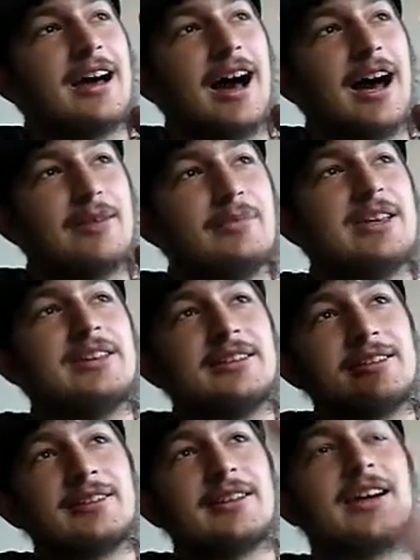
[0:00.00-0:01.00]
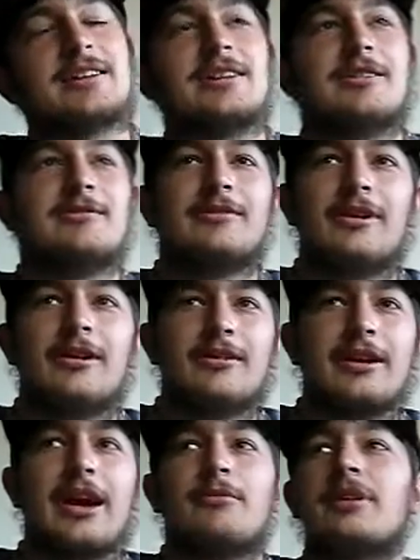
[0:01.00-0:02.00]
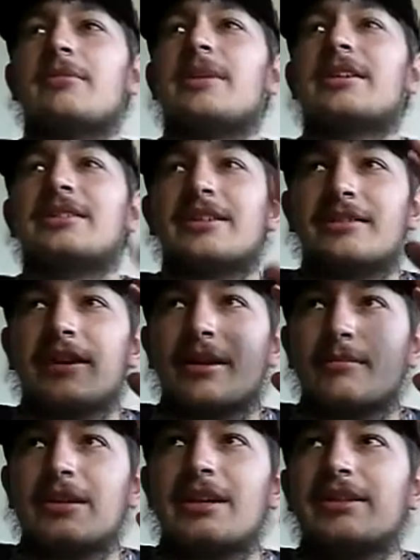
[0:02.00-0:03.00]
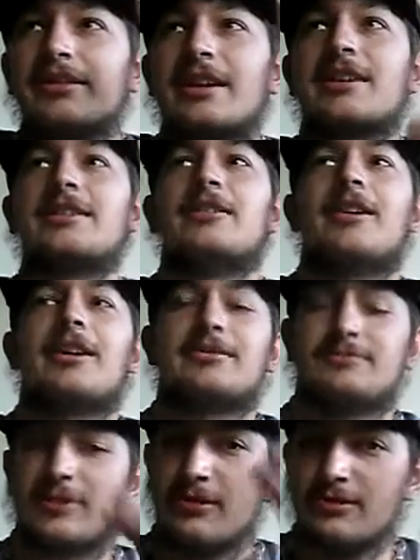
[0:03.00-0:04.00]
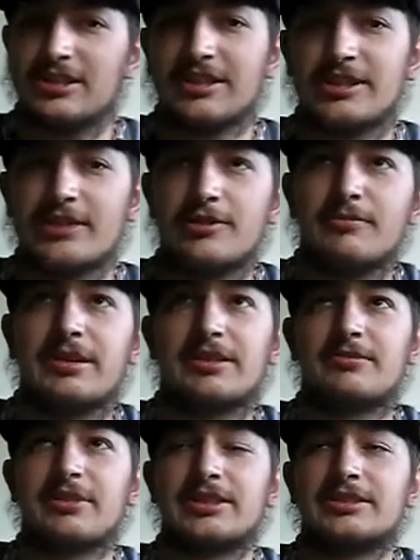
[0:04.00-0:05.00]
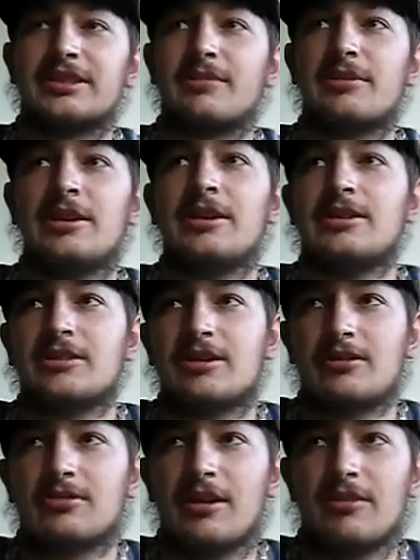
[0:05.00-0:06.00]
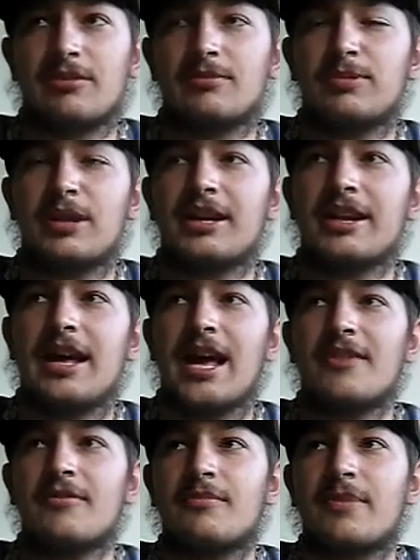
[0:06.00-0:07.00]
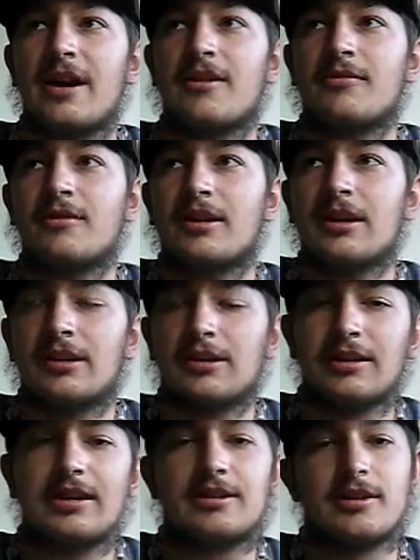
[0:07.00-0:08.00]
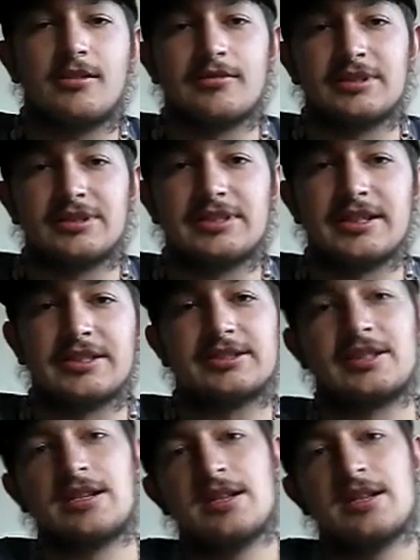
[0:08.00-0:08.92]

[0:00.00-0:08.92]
I mean Letgo. Okay, I want to make that clear. I mean Letgo. I always get the two mixed up. So the complaint I have about Letgo is this: